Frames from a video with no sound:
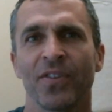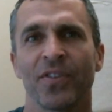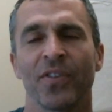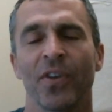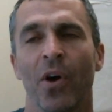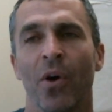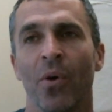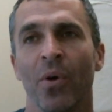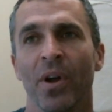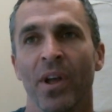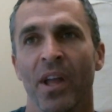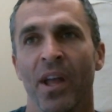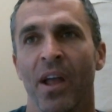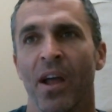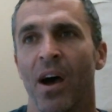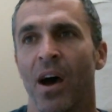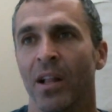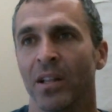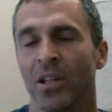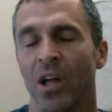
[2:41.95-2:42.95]
So
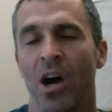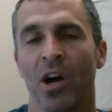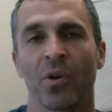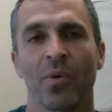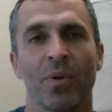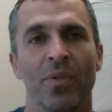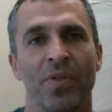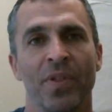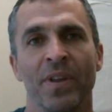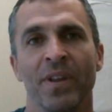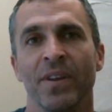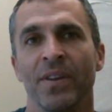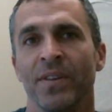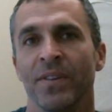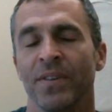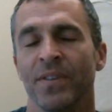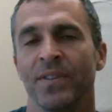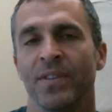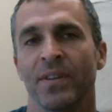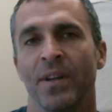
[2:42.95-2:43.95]
along with
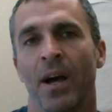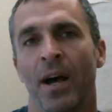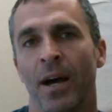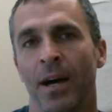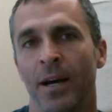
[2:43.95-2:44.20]
these